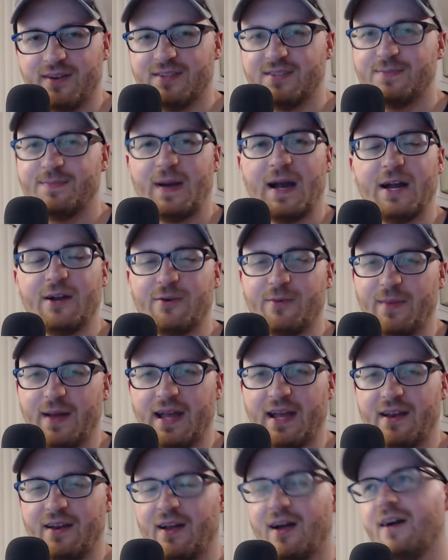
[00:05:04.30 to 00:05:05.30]

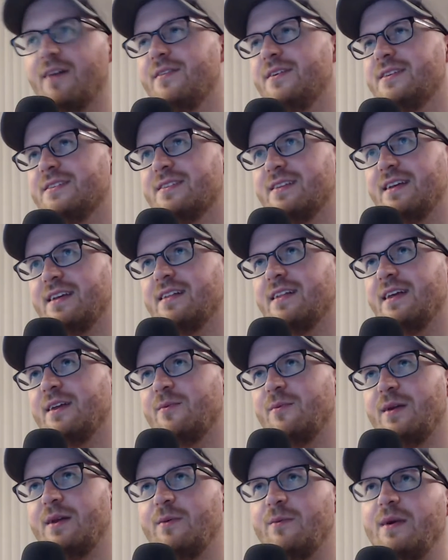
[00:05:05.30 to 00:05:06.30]
Spider-Man. Obviously, like
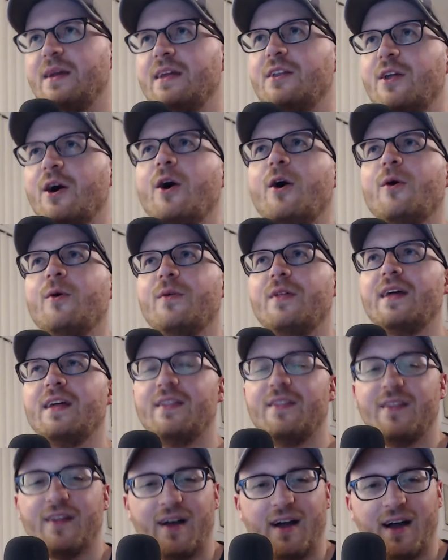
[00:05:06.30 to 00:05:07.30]
we know
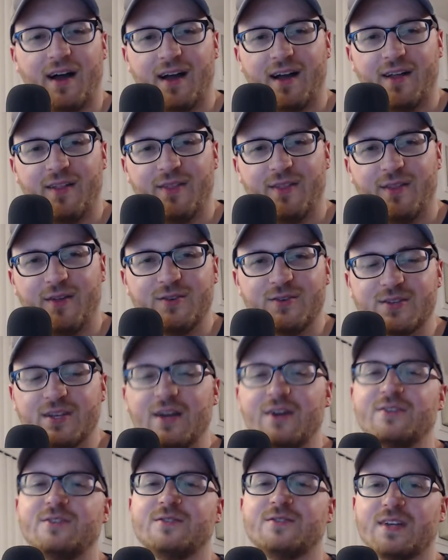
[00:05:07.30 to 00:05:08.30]
that those
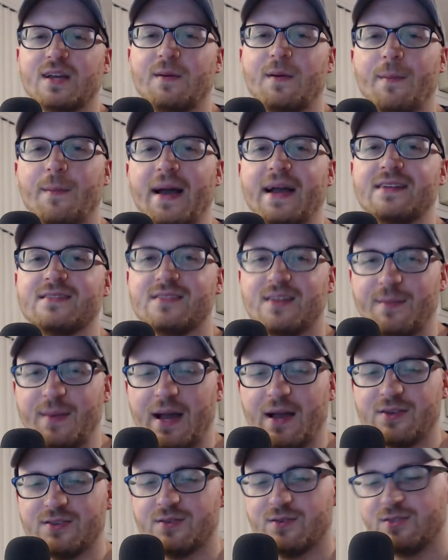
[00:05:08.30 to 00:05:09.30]
characters are coming back
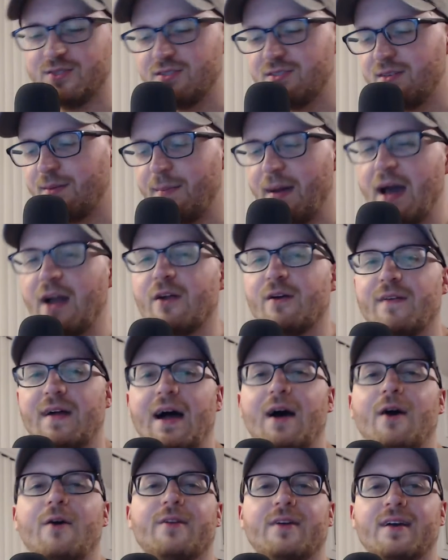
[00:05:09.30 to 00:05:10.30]
somehow. So it's just a matter of
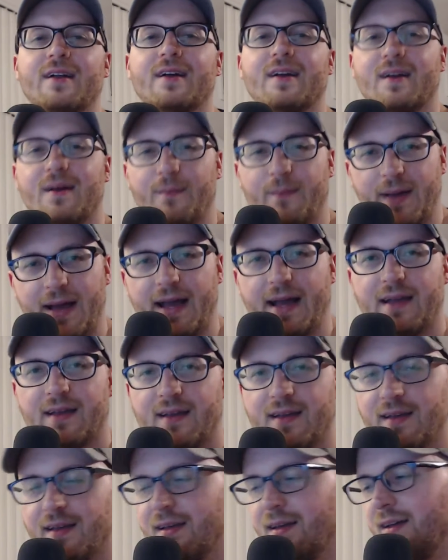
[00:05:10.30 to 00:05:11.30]
how they're going to come
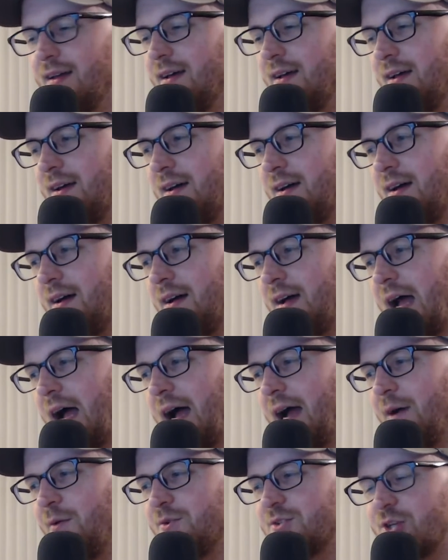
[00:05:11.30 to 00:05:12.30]
back.
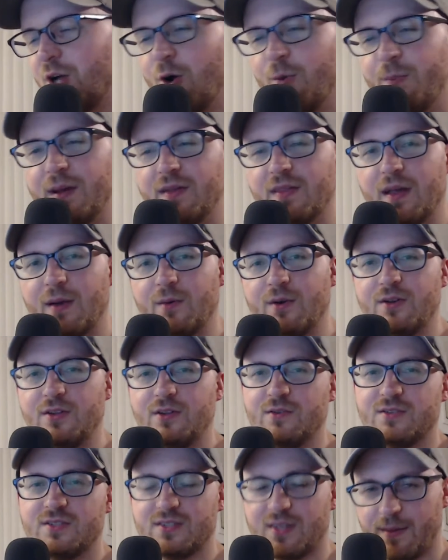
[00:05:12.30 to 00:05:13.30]
I was hoping they would
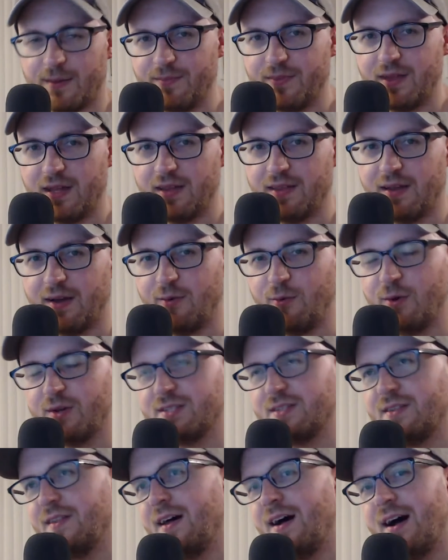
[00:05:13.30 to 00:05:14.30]
do something that
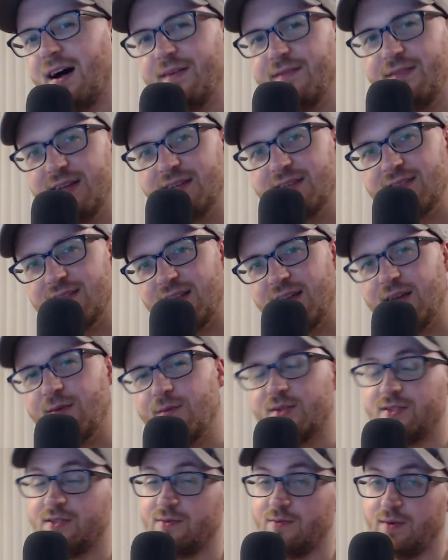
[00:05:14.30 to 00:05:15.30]
wasn't the obvious
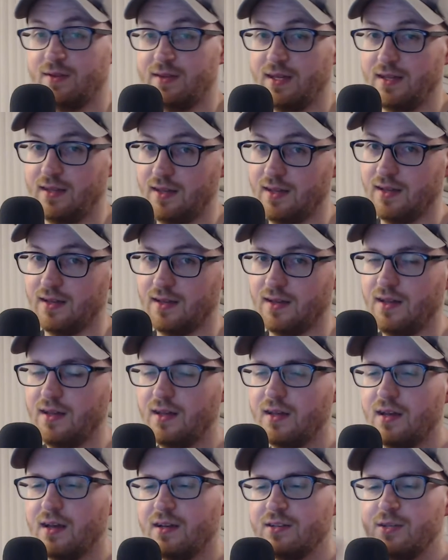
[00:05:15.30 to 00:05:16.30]
thing, which is what they did.
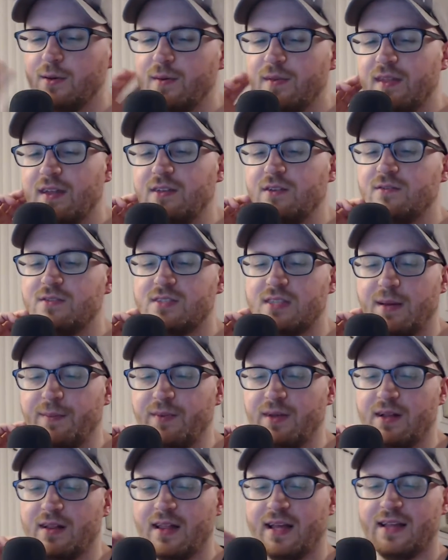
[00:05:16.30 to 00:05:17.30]
So hoping they do
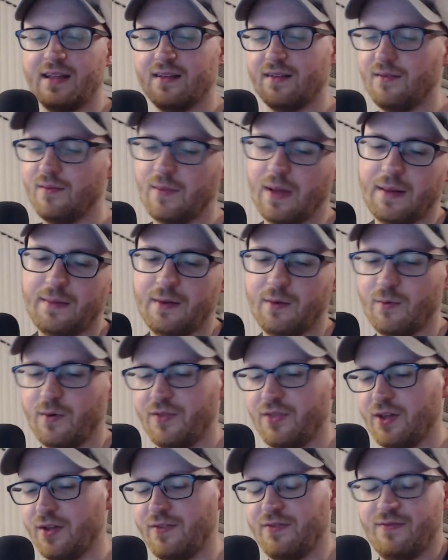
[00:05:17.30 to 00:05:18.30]
something like maybe
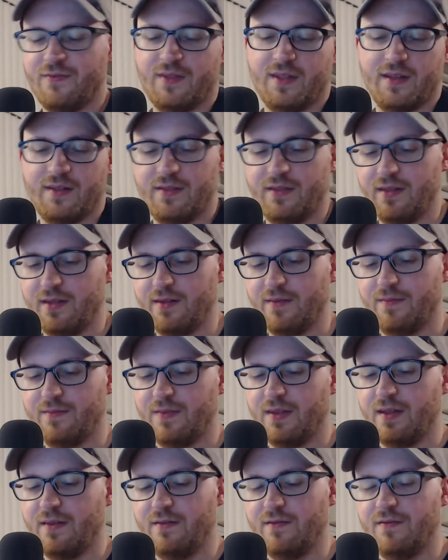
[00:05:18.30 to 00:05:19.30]
with the
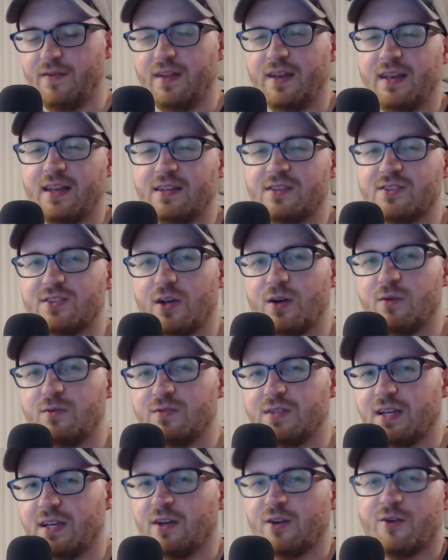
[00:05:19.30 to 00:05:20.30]
Infinity
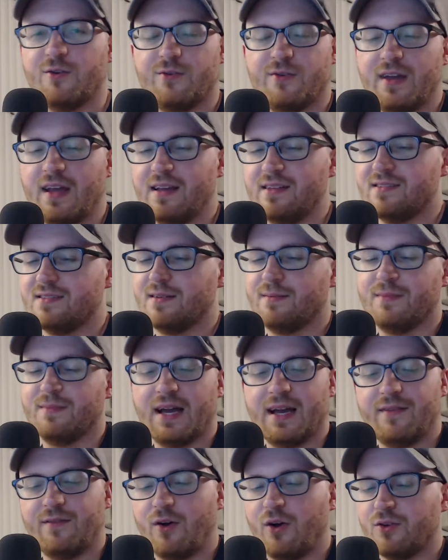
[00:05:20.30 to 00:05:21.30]
Stones, they could create some
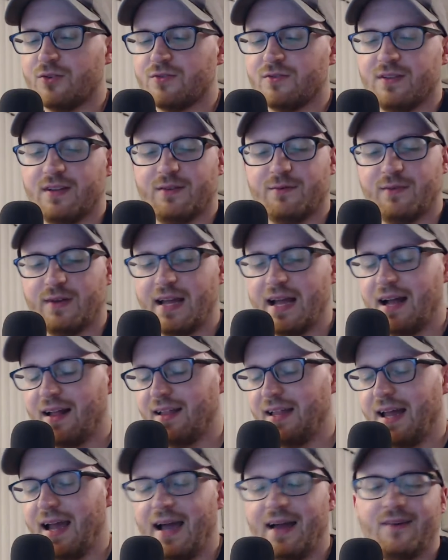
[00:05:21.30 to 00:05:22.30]
kind of alternate
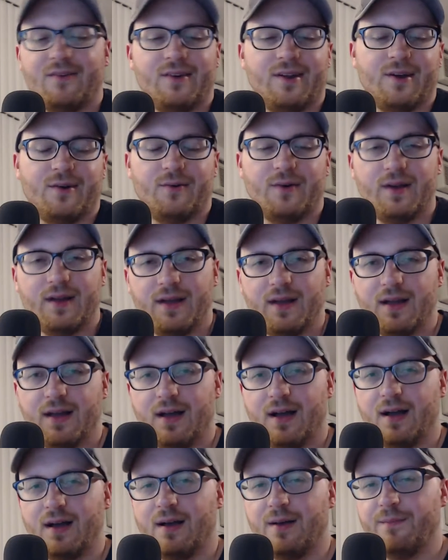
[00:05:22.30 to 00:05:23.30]
reality. I don't know.
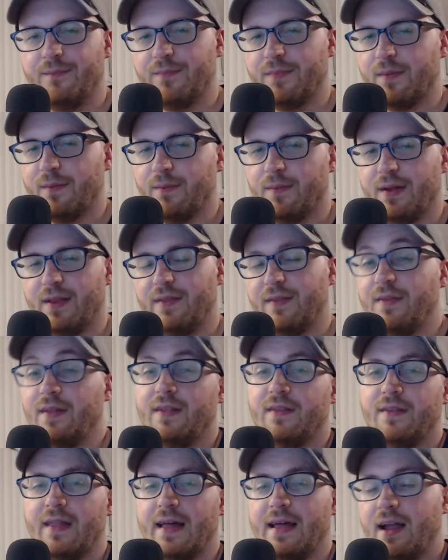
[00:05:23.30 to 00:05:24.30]
But
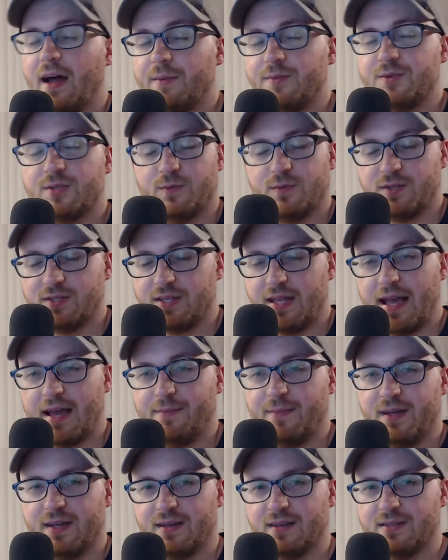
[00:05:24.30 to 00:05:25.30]
then that option was
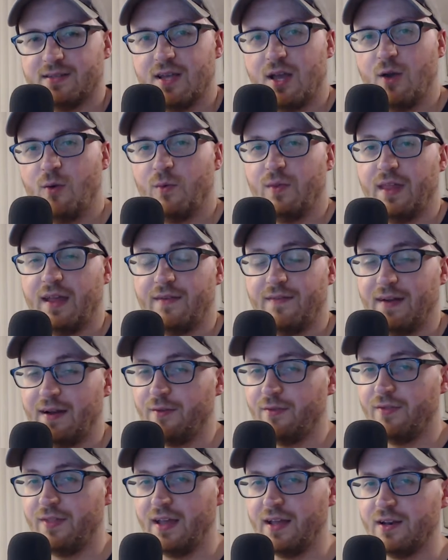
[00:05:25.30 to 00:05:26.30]
dead because when they
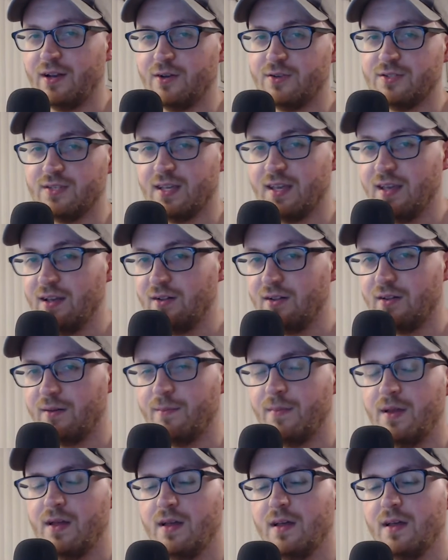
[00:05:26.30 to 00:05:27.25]
found Thanos to kill him,